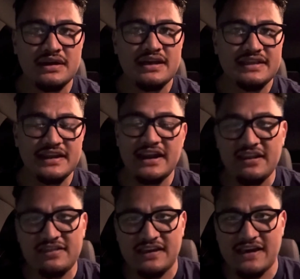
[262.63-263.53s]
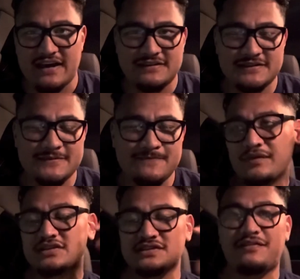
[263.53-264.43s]
than anything else,
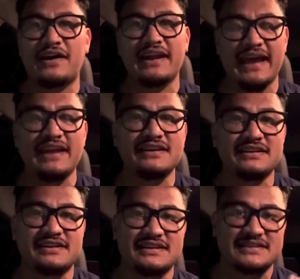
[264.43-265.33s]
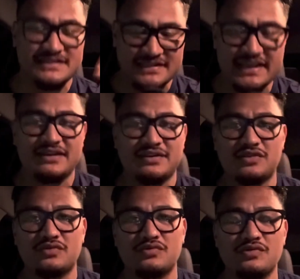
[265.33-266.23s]
because the fight ended in a
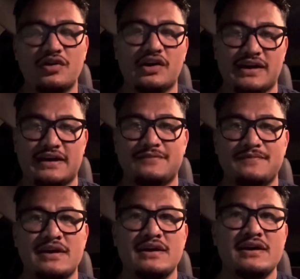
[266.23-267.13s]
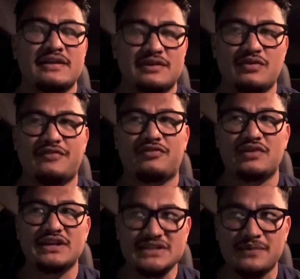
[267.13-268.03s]
technical knockout. The
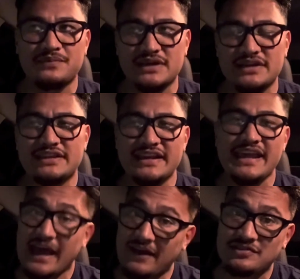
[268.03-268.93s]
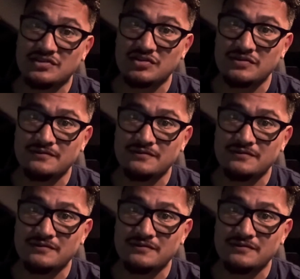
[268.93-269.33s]
referee jumped in. Did he have to?